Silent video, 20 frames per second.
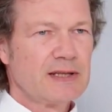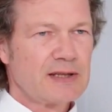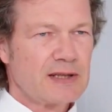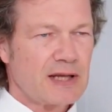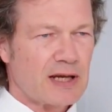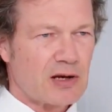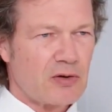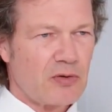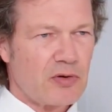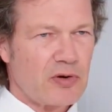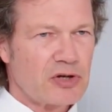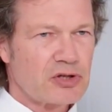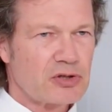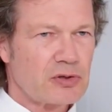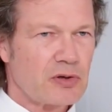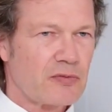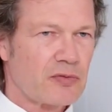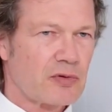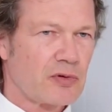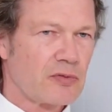declaration
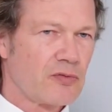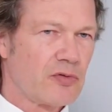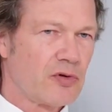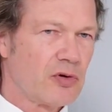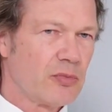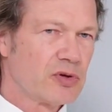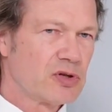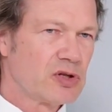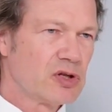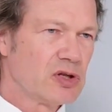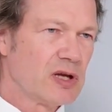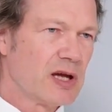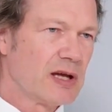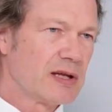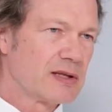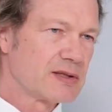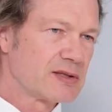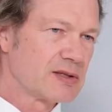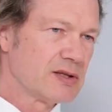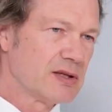of conformity
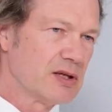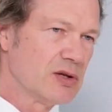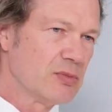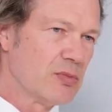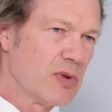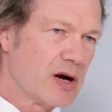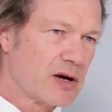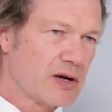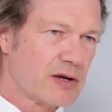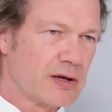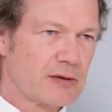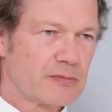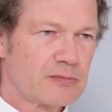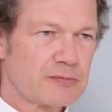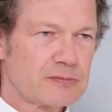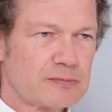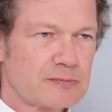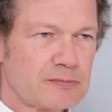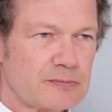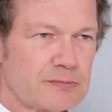and CE marking.
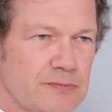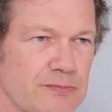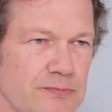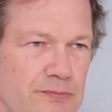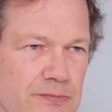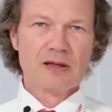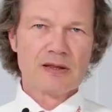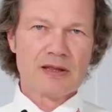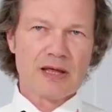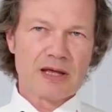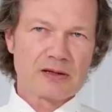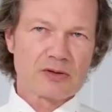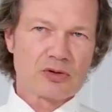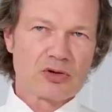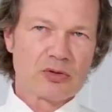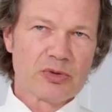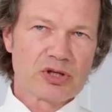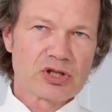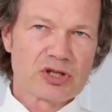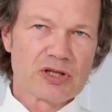Then
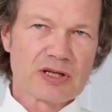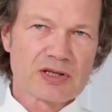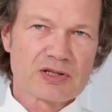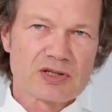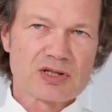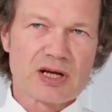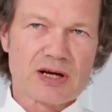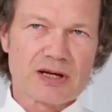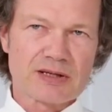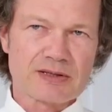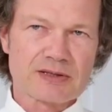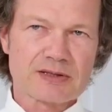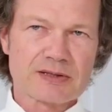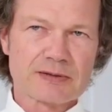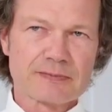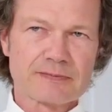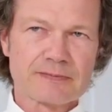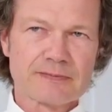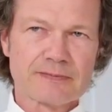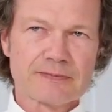commissioning starts.
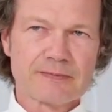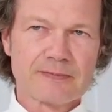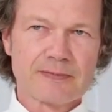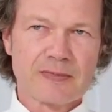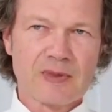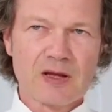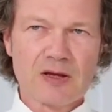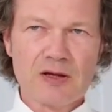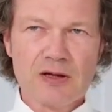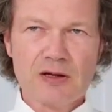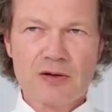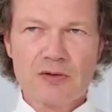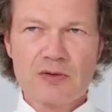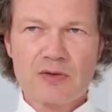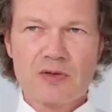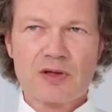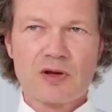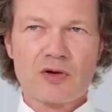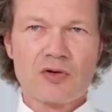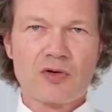Here
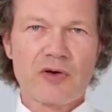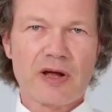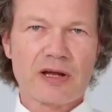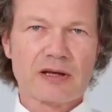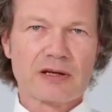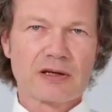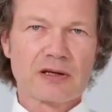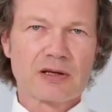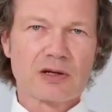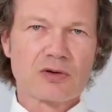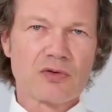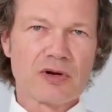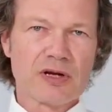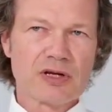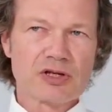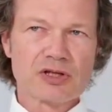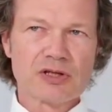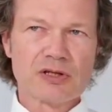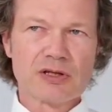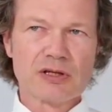the correct
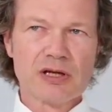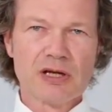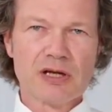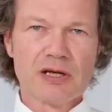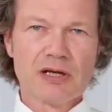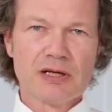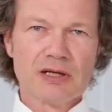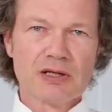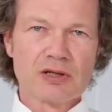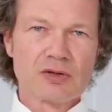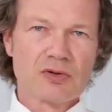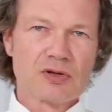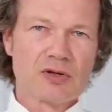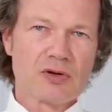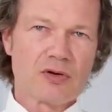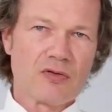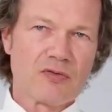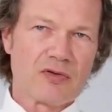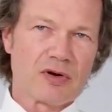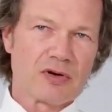integration into the
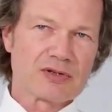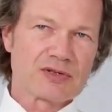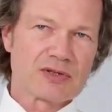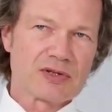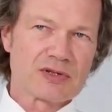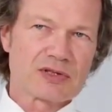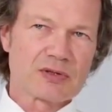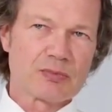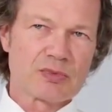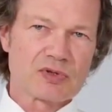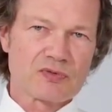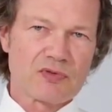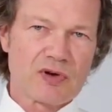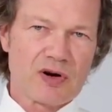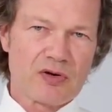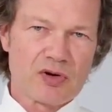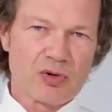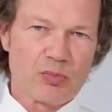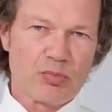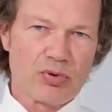overall system is
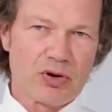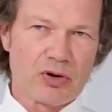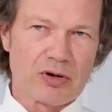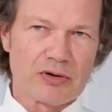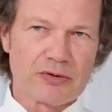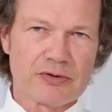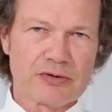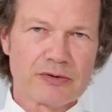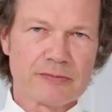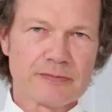very important.